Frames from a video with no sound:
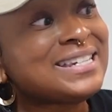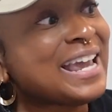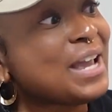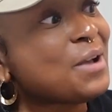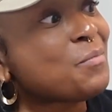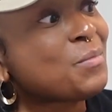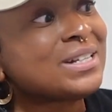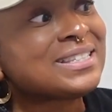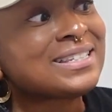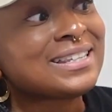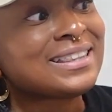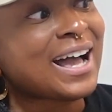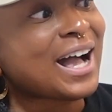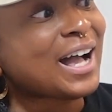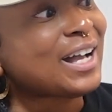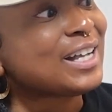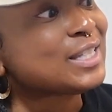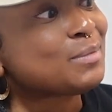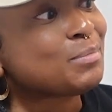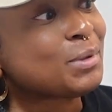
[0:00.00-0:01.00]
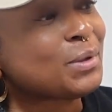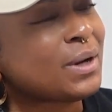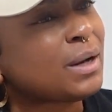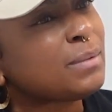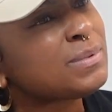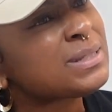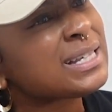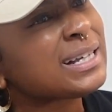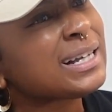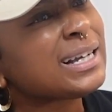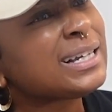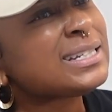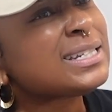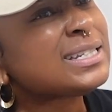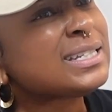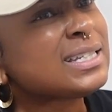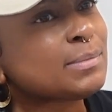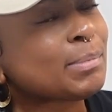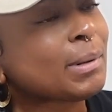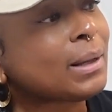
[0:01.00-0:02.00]
day and went to the hospital. I was like, I
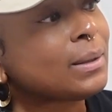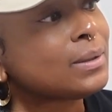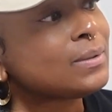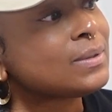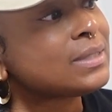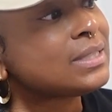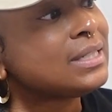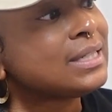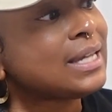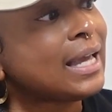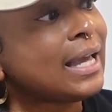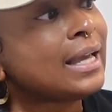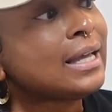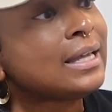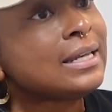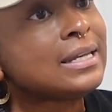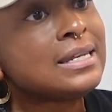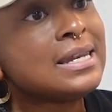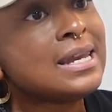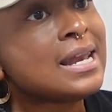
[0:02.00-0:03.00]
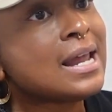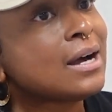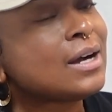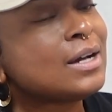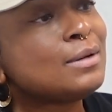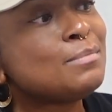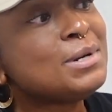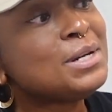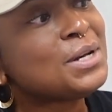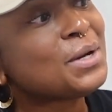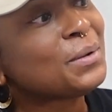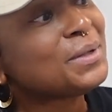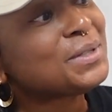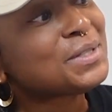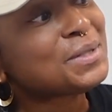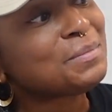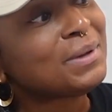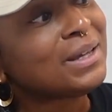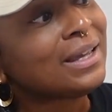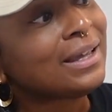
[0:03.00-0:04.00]
should just probably go see Dad. And unbeknown
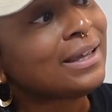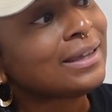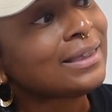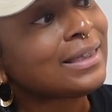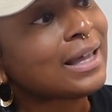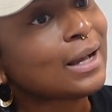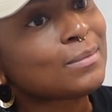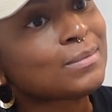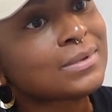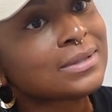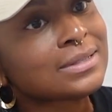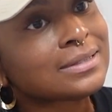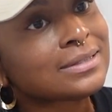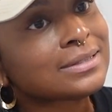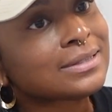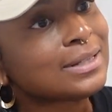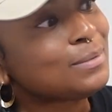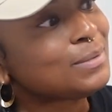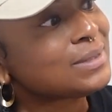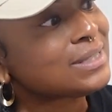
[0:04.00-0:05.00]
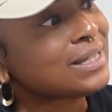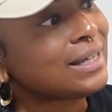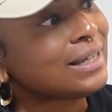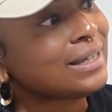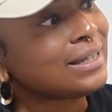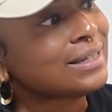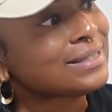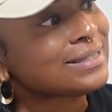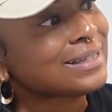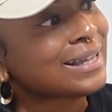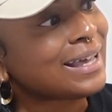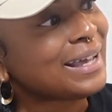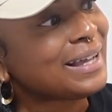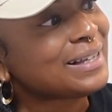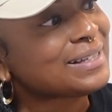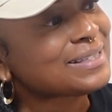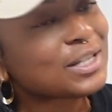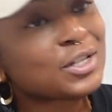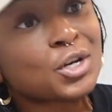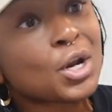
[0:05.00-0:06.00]
to me, he was taking his
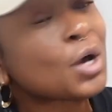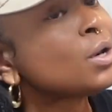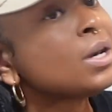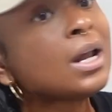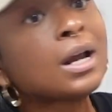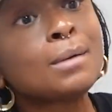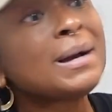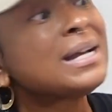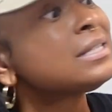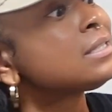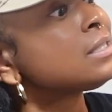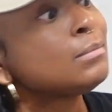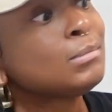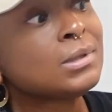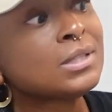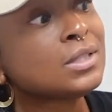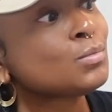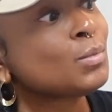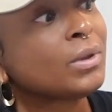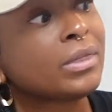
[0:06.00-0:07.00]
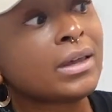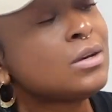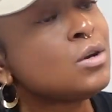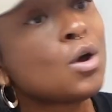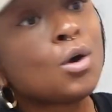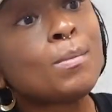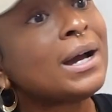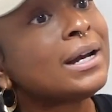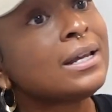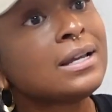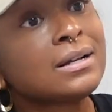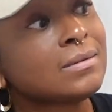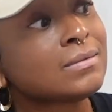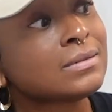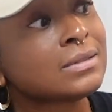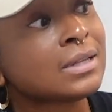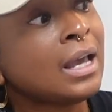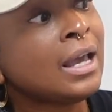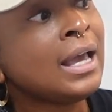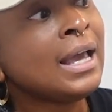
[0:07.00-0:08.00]
last. And none of my siblings were, nobody
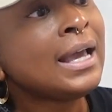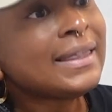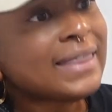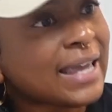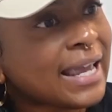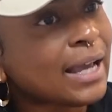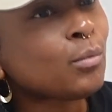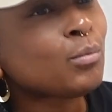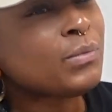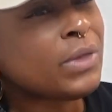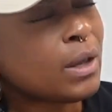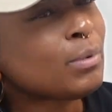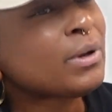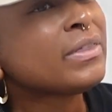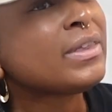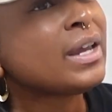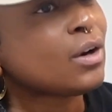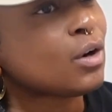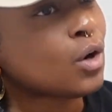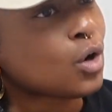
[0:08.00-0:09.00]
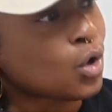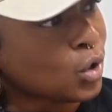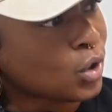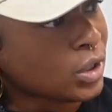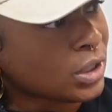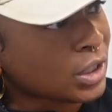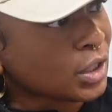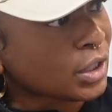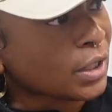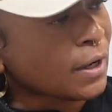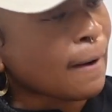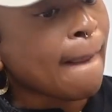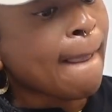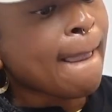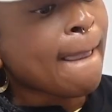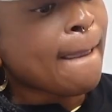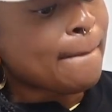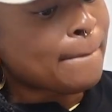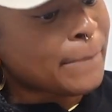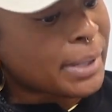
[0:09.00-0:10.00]
else. They were there earlier,
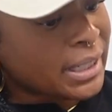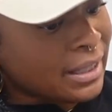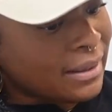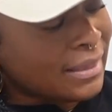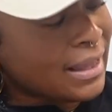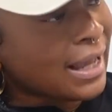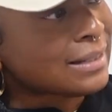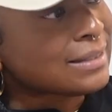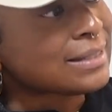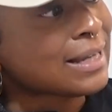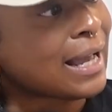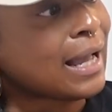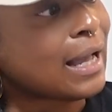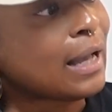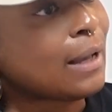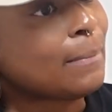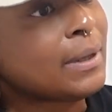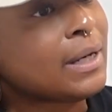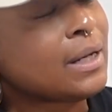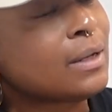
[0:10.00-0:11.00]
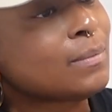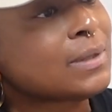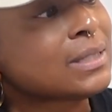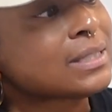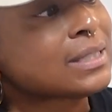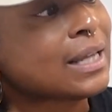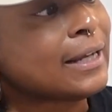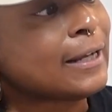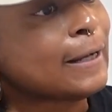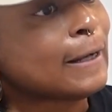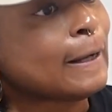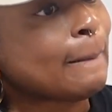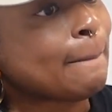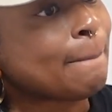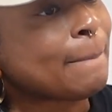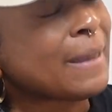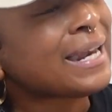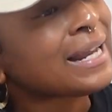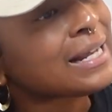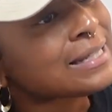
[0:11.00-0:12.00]
but in that time, and it was like,
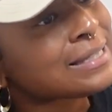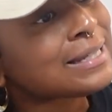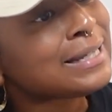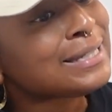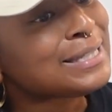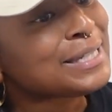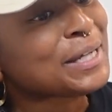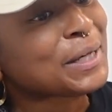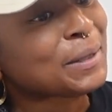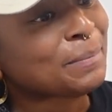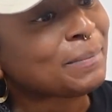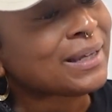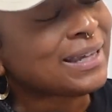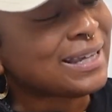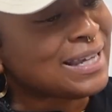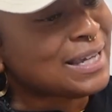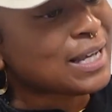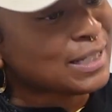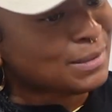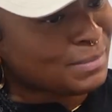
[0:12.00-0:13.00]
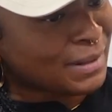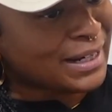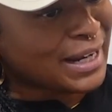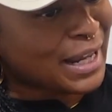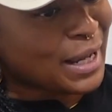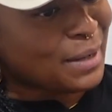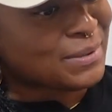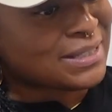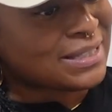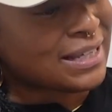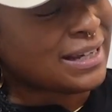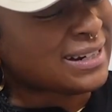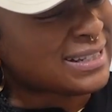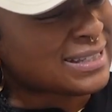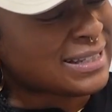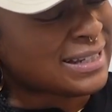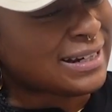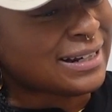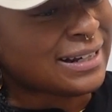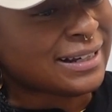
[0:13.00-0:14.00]
and I said to him, as my dad was there, I
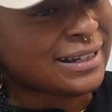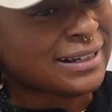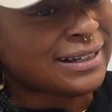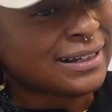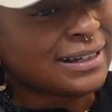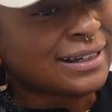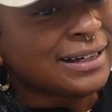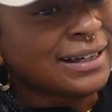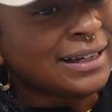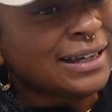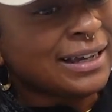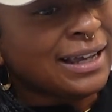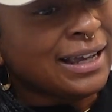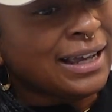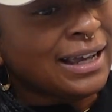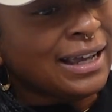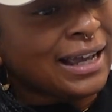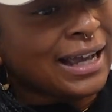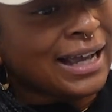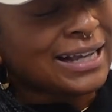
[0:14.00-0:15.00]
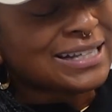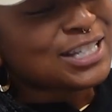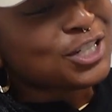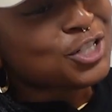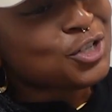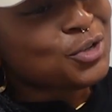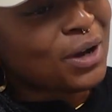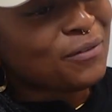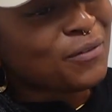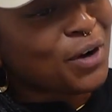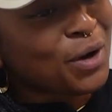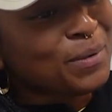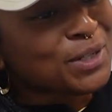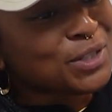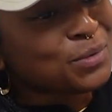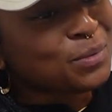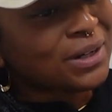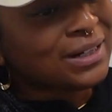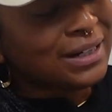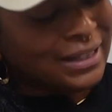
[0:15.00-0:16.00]
said, I've
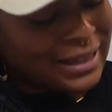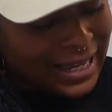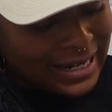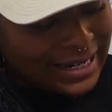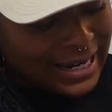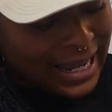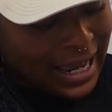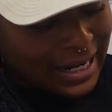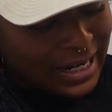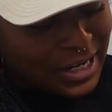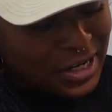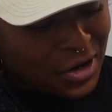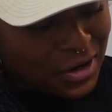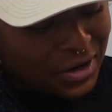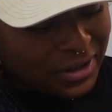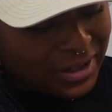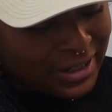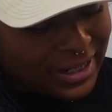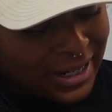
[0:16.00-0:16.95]
always wanted that daddy-daughter